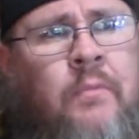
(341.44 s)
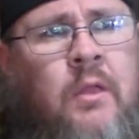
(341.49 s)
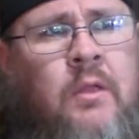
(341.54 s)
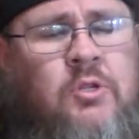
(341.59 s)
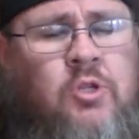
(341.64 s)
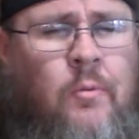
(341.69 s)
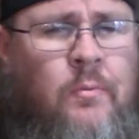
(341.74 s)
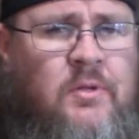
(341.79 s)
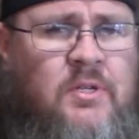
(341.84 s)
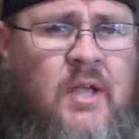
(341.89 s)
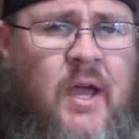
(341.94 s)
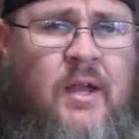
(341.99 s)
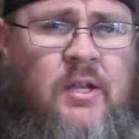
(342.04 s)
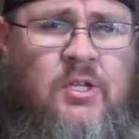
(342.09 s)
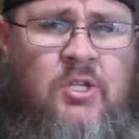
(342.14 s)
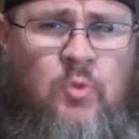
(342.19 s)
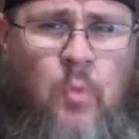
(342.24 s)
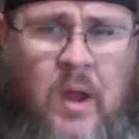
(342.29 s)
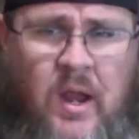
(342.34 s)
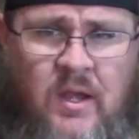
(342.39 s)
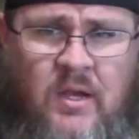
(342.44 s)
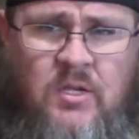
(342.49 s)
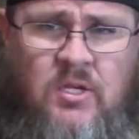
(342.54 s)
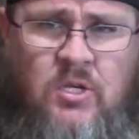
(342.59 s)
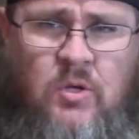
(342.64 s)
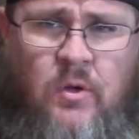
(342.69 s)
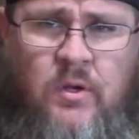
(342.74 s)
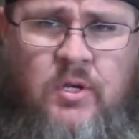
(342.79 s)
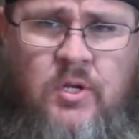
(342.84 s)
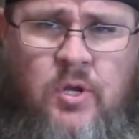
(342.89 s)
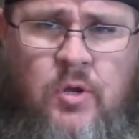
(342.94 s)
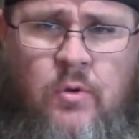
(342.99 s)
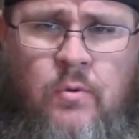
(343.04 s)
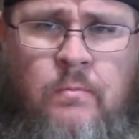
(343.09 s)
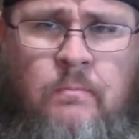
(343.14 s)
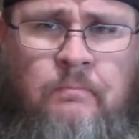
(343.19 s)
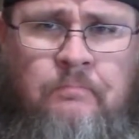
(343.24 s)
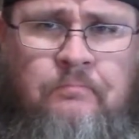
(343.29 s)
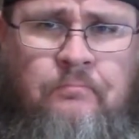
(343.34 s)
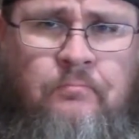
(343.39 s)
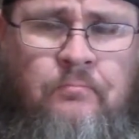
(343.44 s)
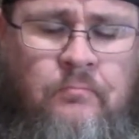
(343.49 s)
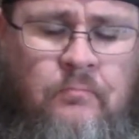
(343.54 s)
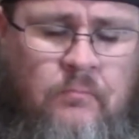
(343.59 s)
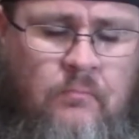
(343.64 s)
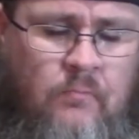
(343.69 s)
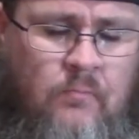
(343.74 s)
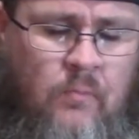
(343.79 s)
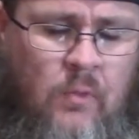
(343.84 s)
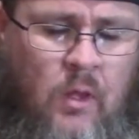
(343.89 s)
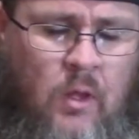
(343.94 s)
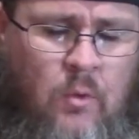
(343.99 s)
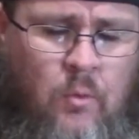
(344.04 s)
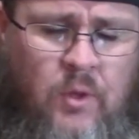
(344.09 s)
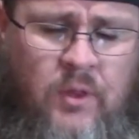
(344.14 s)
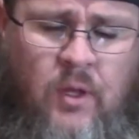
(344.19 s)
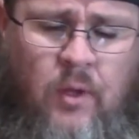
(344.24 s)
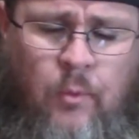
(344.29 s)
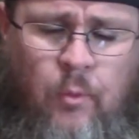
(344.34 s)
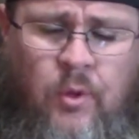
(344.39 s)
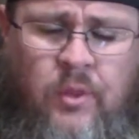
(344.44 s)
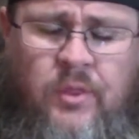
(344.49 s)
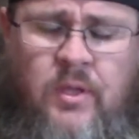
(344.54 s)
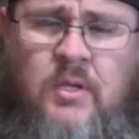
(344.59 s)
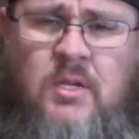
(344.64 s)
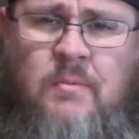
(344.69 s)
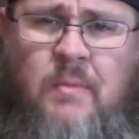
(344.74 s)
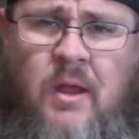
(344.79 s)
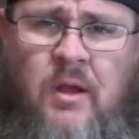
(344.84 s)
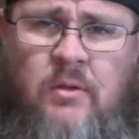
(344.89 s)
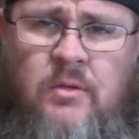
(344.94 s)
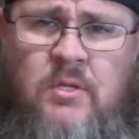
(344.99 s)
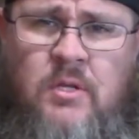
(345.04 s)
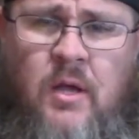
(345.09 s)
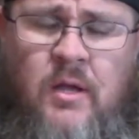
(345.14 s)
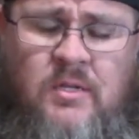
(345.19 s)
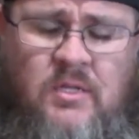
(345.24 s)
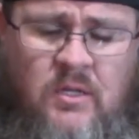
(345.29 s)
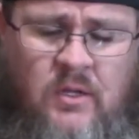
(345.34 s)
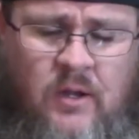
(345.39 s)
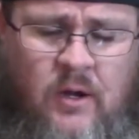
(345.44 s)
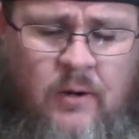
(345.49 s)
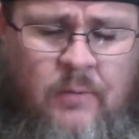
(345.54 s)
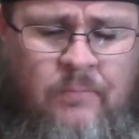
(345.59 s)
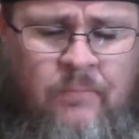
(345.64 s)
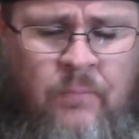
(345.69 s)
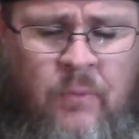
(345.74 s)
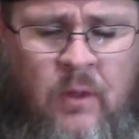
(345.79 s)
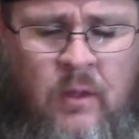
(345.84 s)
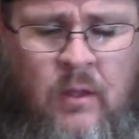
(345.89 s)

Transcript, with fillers: it's almost got a sweetness to it too, with the, with the tomato sauce in there.